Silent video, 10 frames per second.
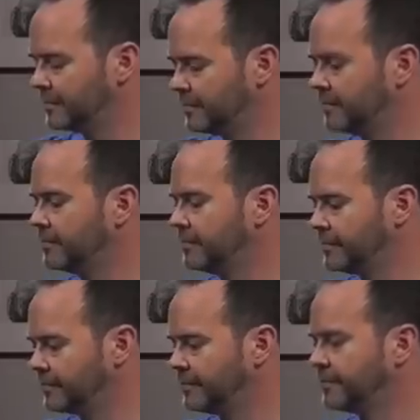
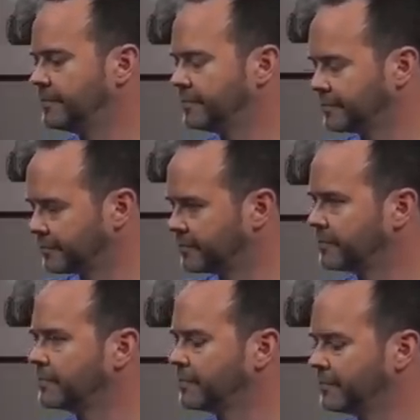
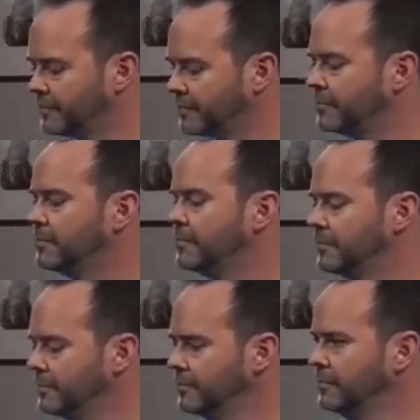
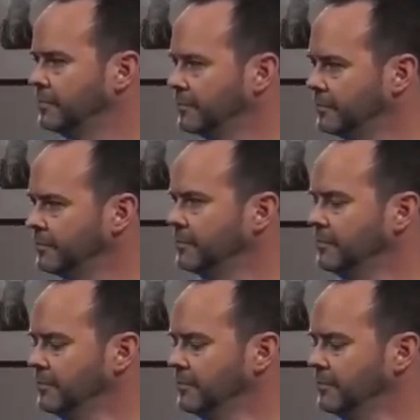No words are spoken by the person on screen.